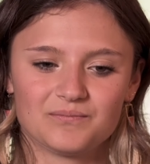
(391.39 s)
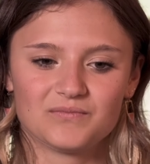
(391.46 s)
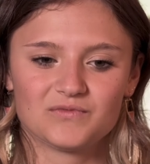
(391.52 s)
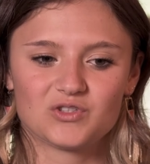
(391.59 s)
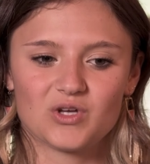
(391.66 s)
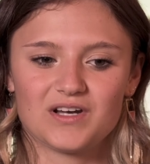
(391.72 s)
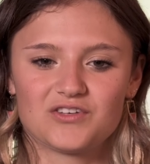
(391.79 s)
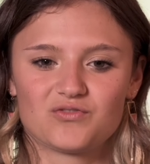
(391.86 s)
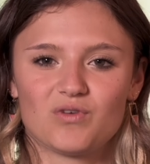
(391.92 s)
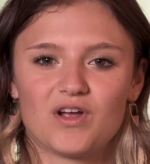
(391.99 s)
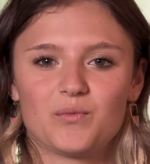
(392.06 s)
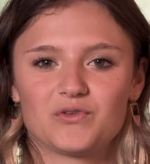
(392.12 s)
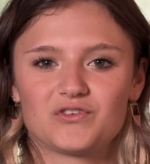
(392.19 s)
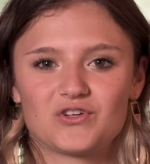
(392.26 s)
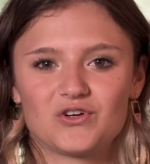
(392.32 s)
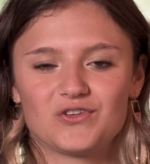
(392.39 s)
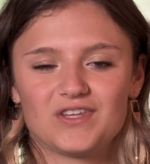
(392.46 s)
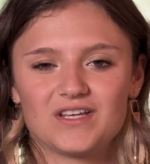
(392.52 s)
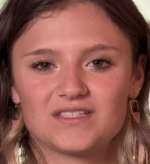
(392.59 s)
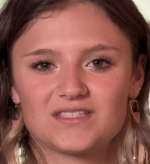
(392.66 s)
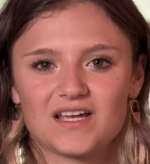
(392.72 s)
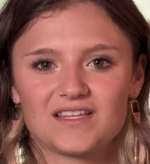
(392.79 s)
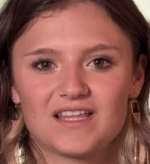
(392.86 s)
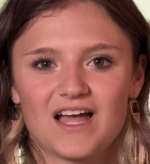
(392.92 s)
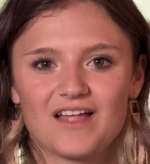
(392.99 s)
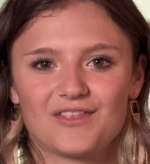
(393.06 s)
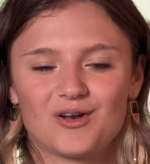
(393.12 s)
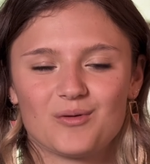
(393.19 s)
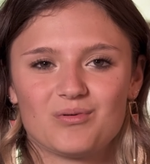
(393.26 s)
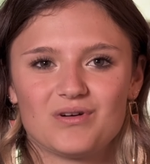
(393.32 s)
So I just run with certain things like that
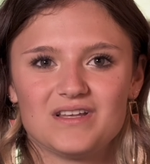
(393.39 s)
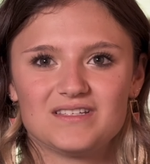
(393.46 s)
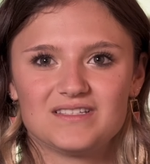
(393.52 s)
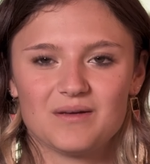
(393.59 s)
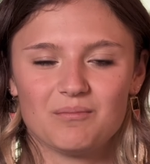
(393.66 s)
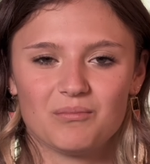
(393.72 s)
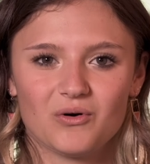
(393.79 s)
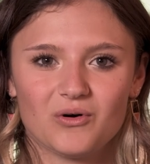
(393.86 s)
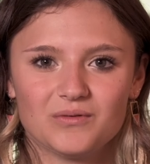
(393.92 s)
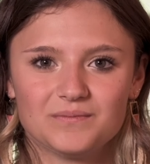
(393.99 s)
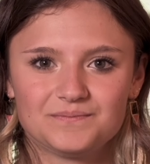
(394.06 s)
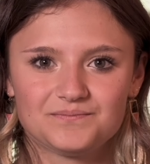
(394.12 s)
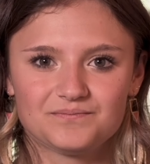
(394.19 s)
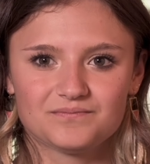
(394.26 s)
that are pretty simple,